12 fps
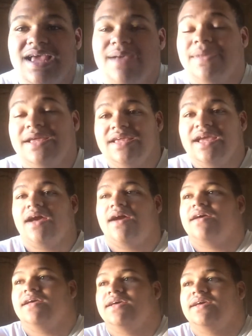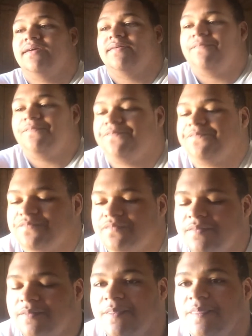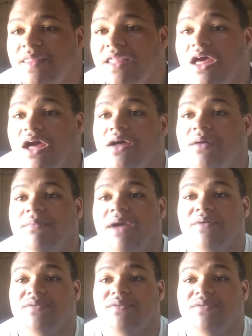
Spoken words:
But yeah, I